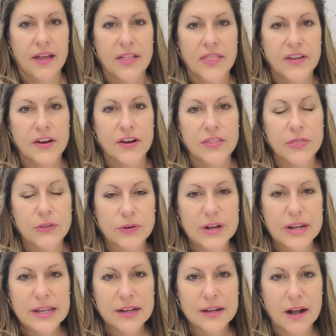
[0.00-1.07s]
There are
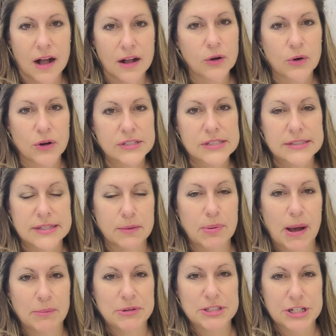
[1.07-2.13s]
3 concourses at
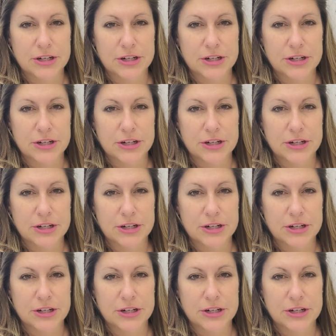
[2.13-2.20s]
Palm Beach